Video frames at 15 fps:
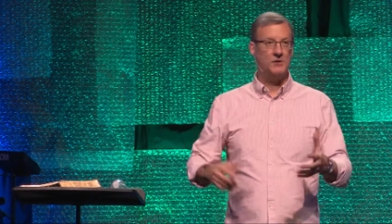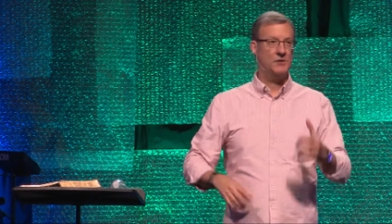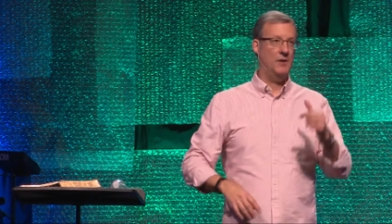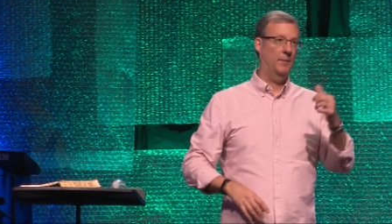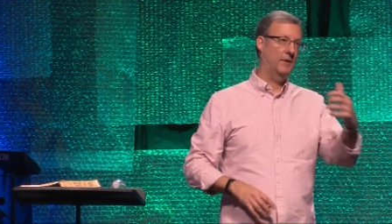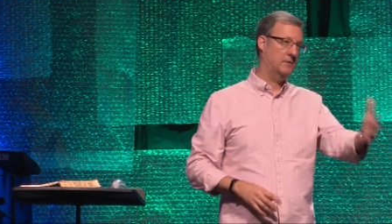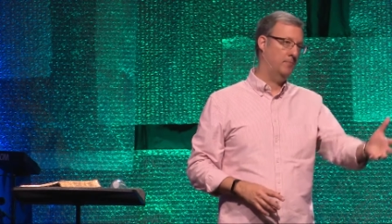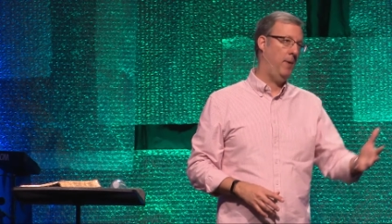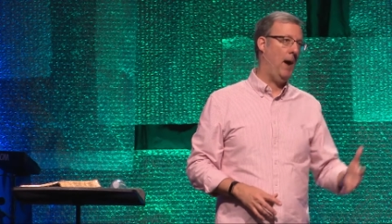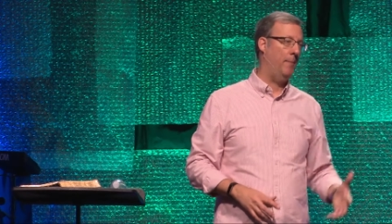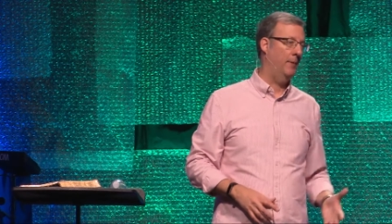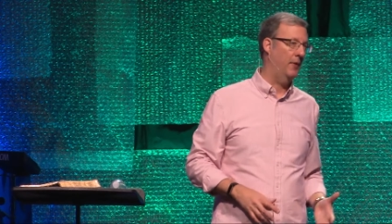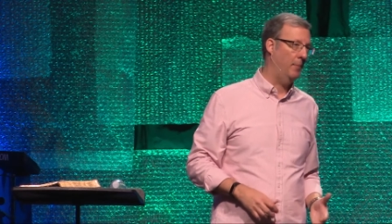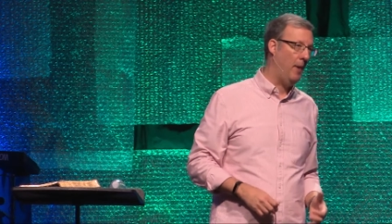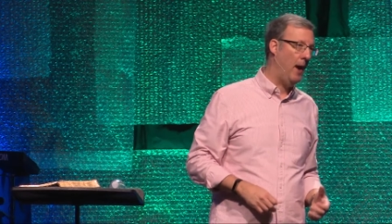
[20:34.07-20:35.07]
Somebody's
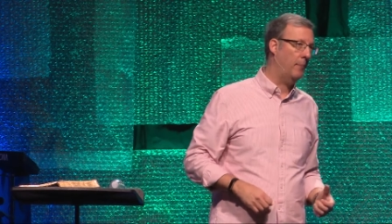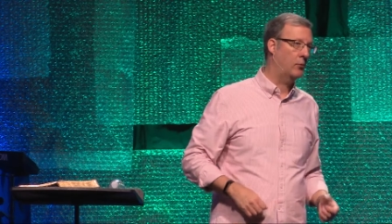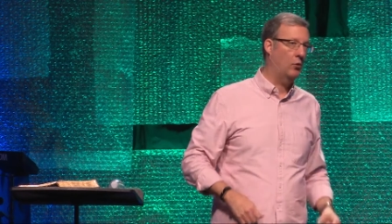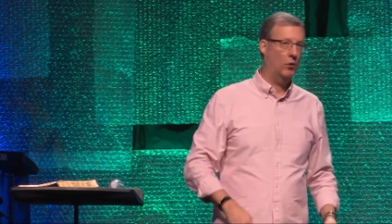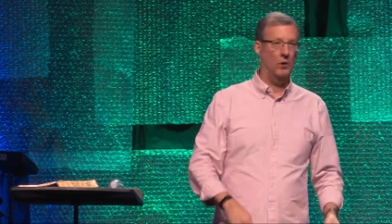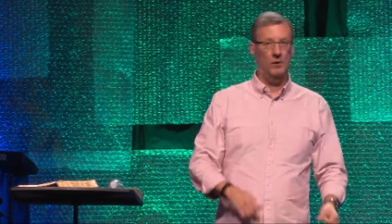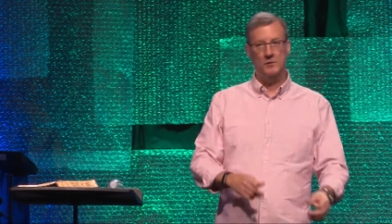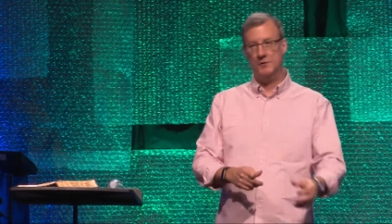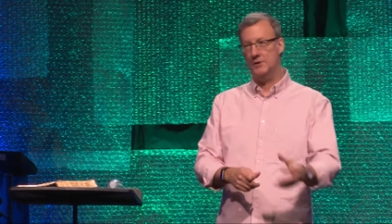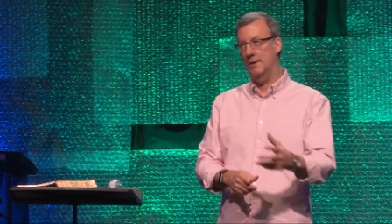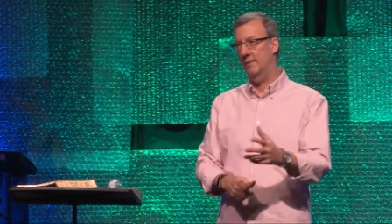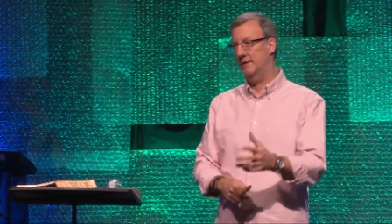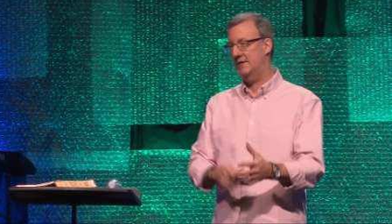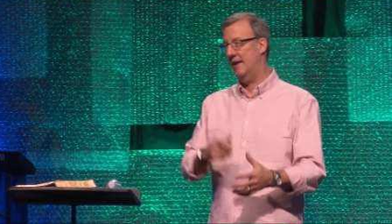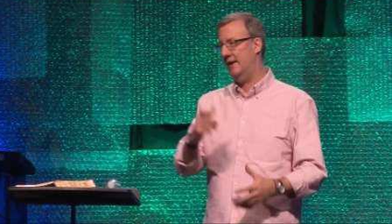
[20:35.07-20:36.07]
popping the popcorn,
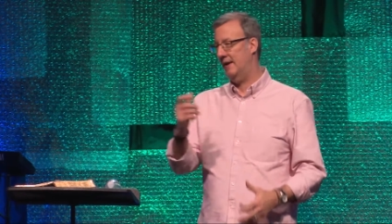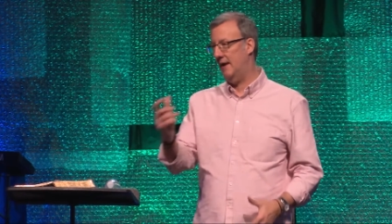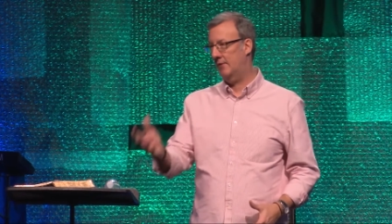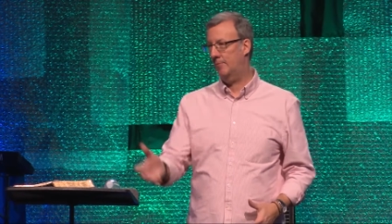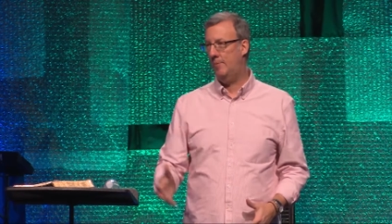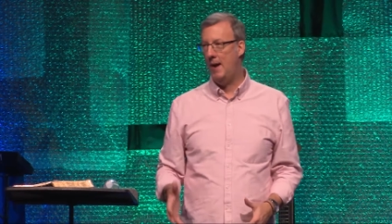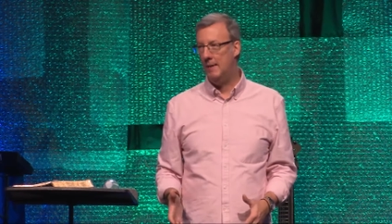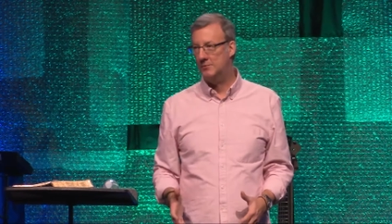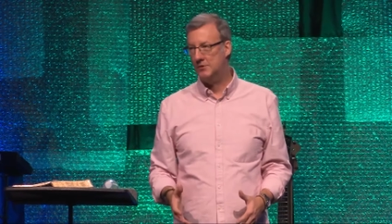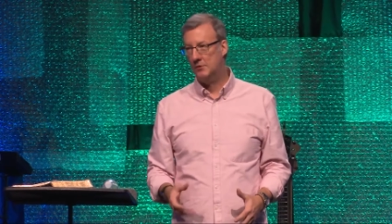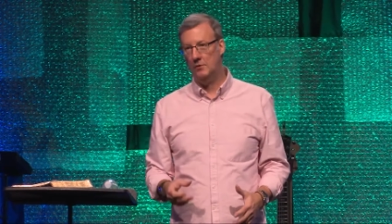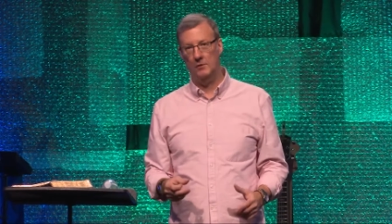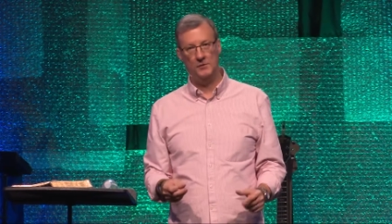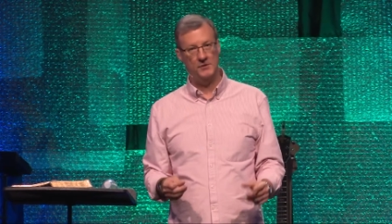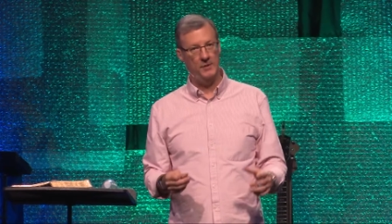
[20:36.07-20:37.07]
somebody's handing out the
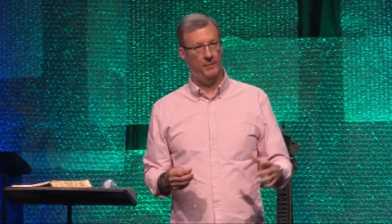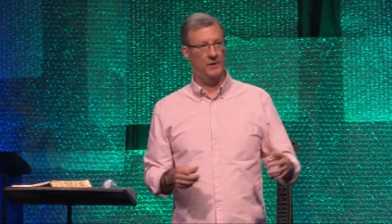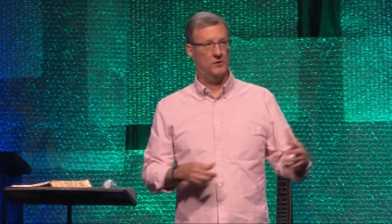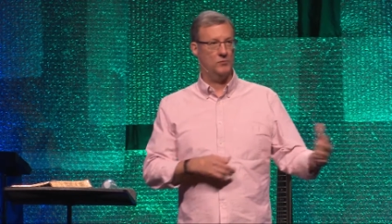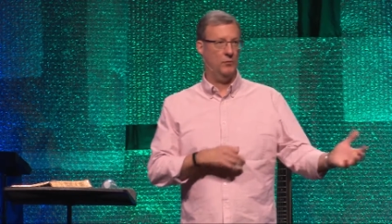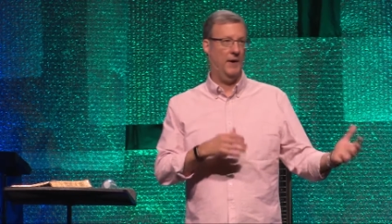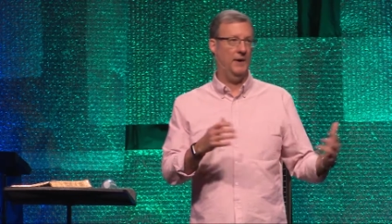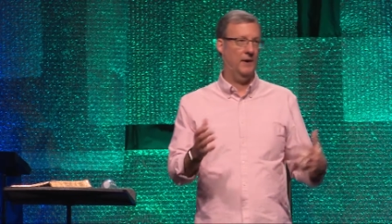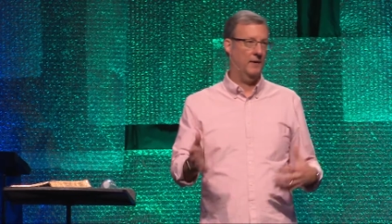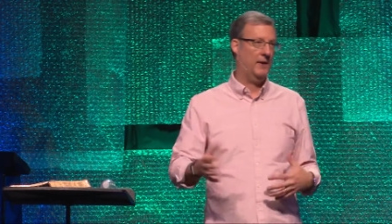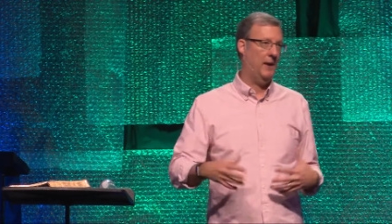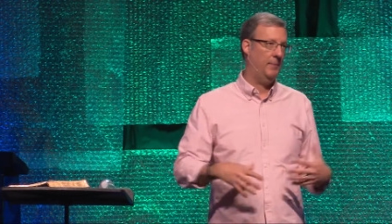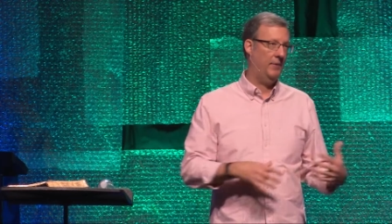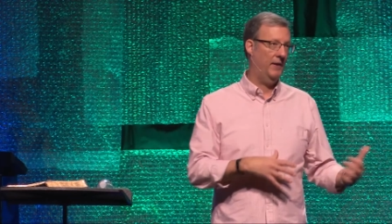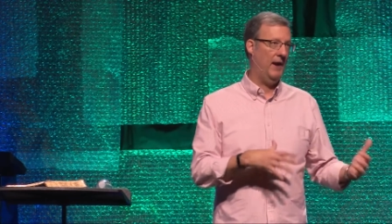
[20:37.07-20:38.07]
popsicles, somebody's running and
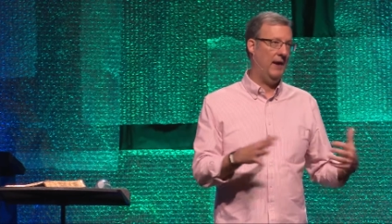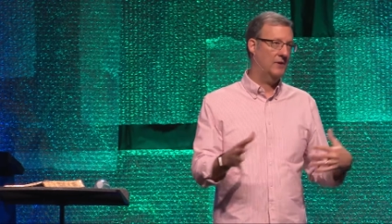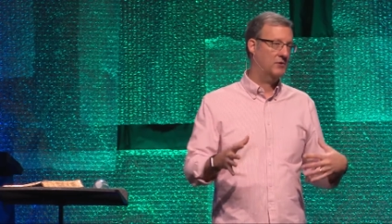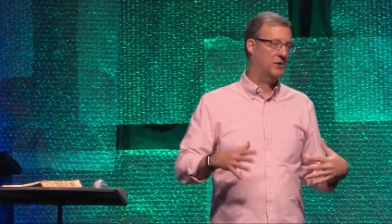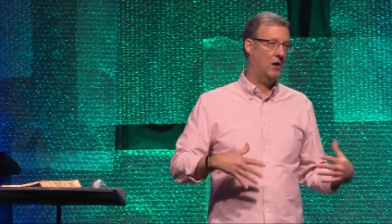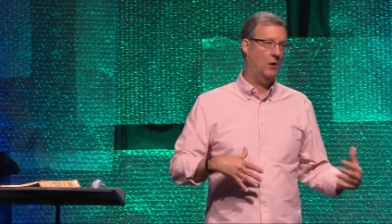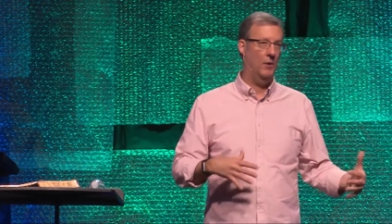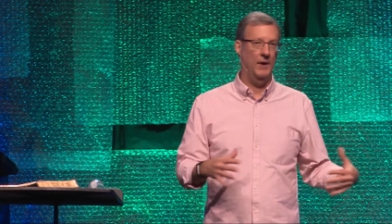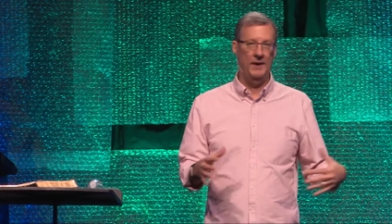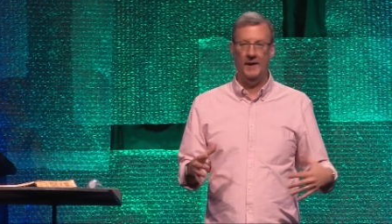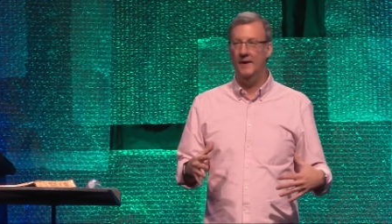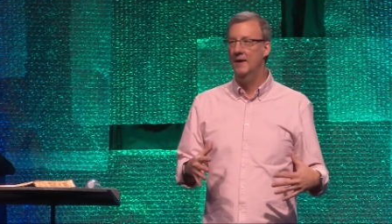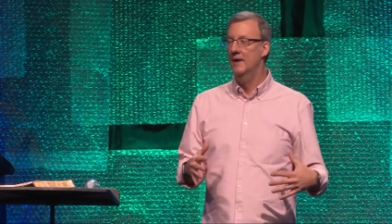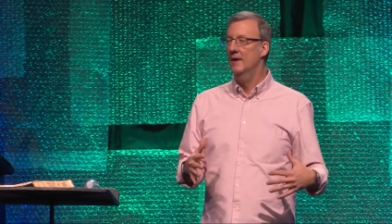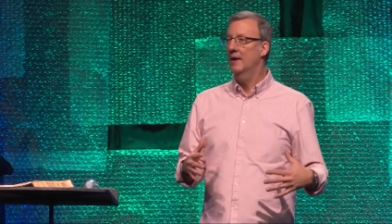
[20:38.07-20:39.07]
keeping the ice going, and,
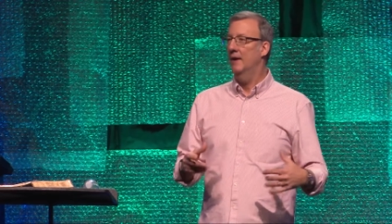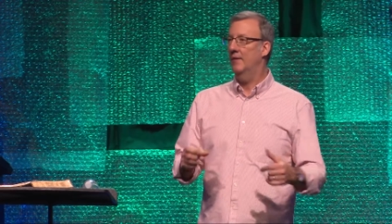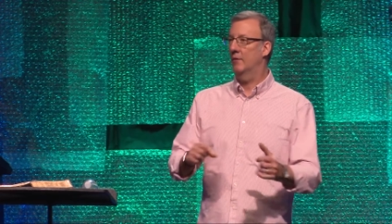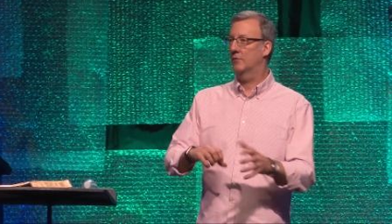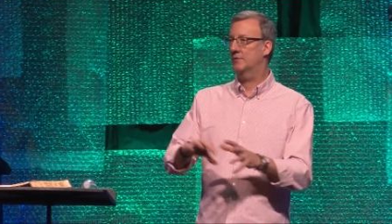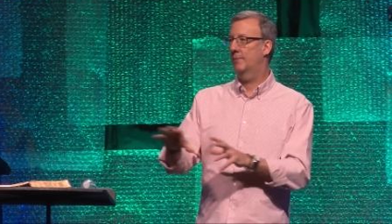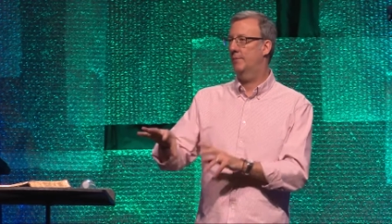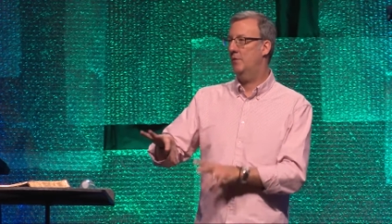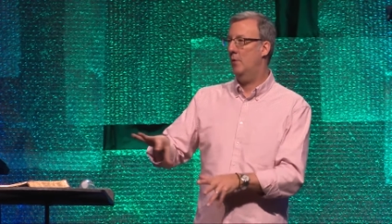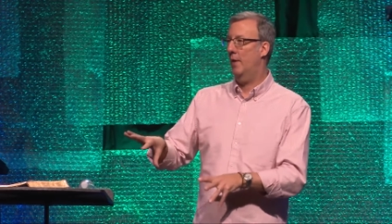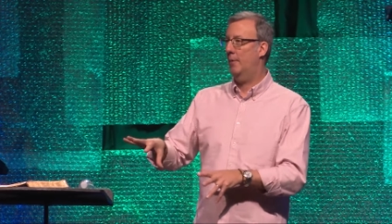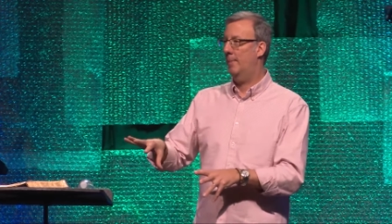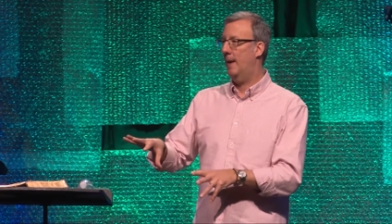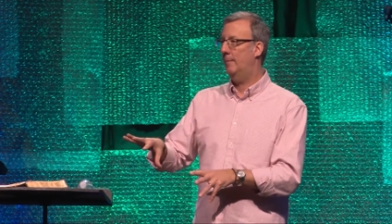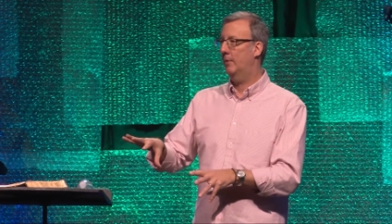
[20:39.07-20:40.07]
and there's a few
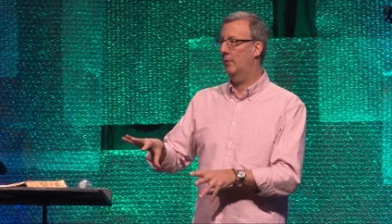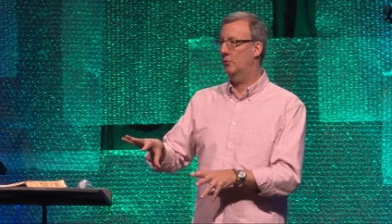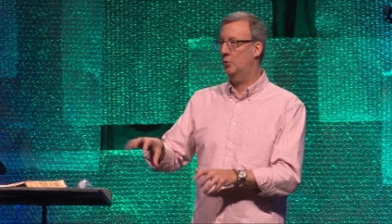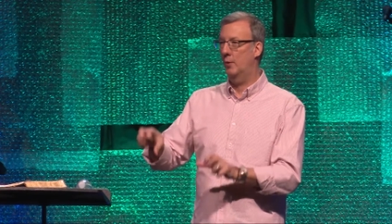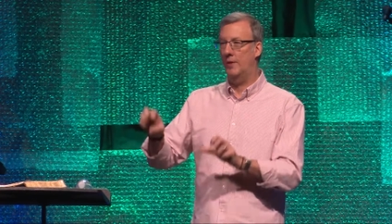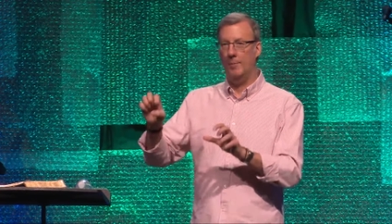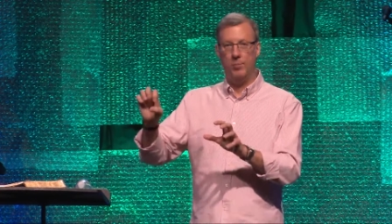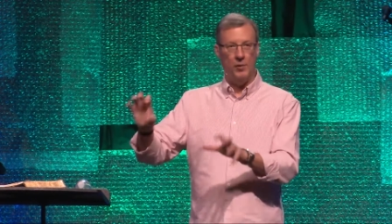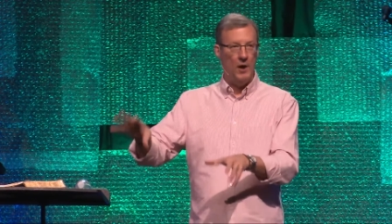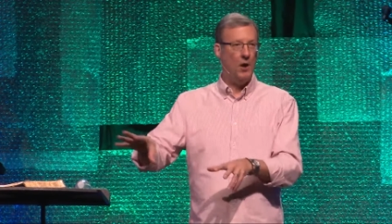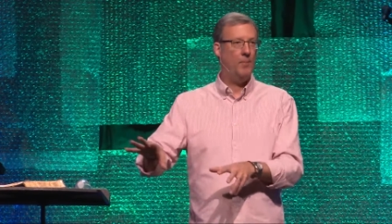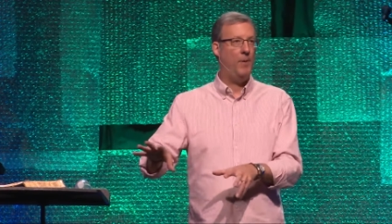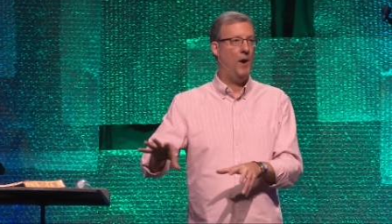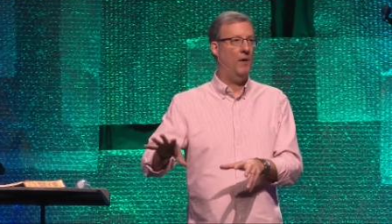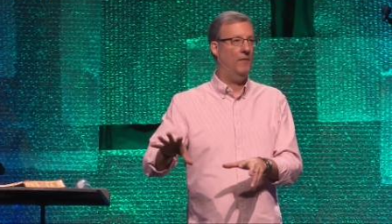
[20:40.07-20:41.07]
other people who are doing the prayer
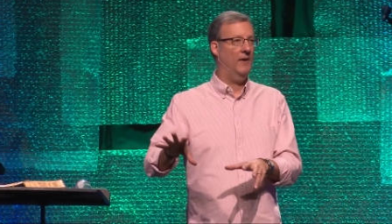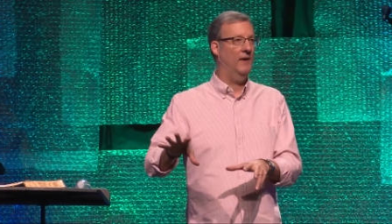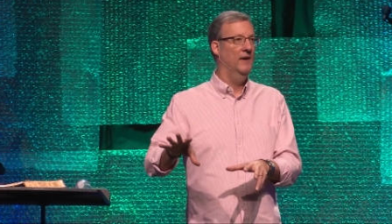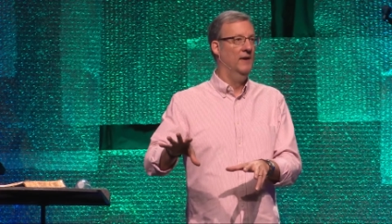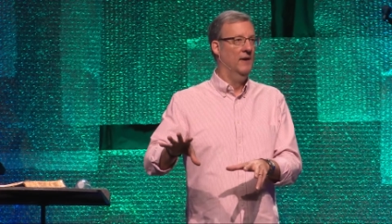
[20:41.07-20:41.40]
part of it.